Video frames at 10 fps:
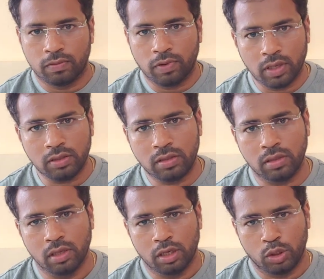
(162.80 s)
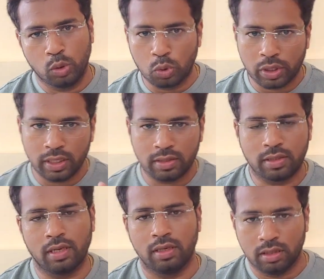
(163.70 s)
Once you
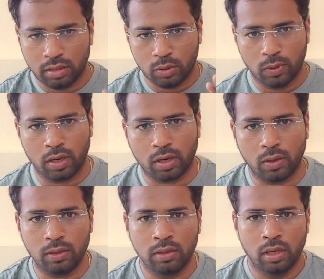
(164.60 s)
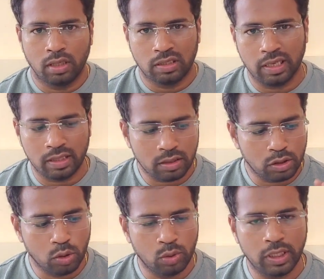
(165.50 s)
registered your account, then
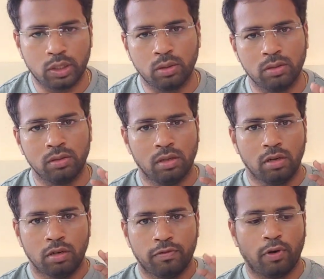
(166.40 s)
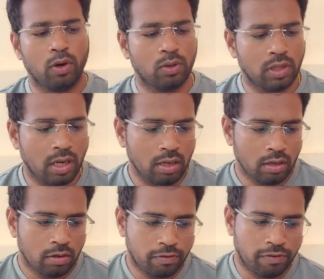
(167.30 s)
you need to follow the
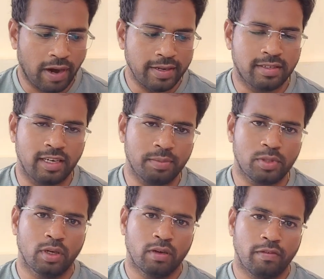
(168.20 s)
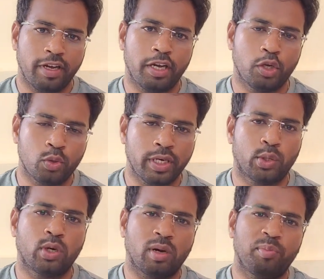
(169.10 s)
5 steps where you need
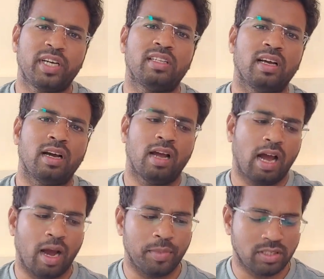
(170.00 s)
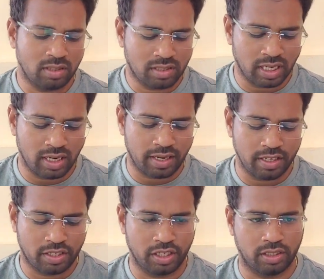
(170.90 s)
to complete the Amazon seller
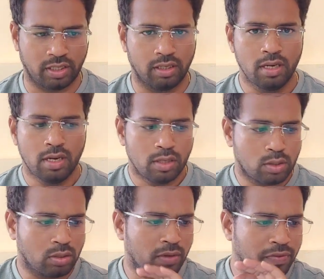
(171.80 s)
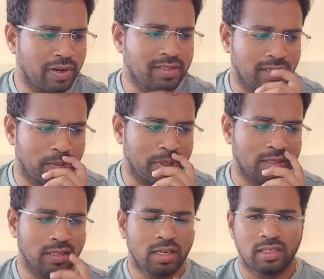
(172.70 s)
registration. So the first step
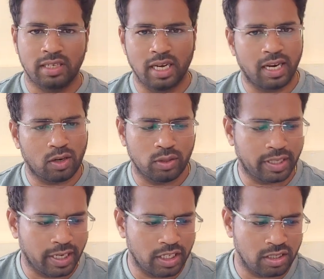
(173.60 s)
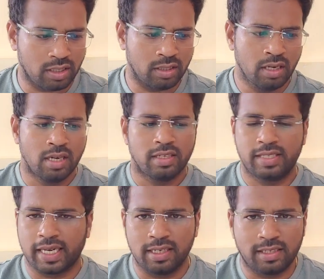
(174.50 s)
is seller account creation.
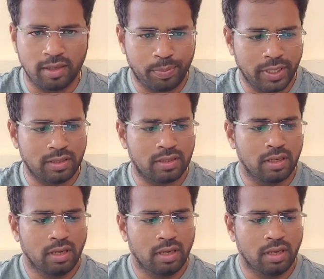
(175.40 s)
Second step is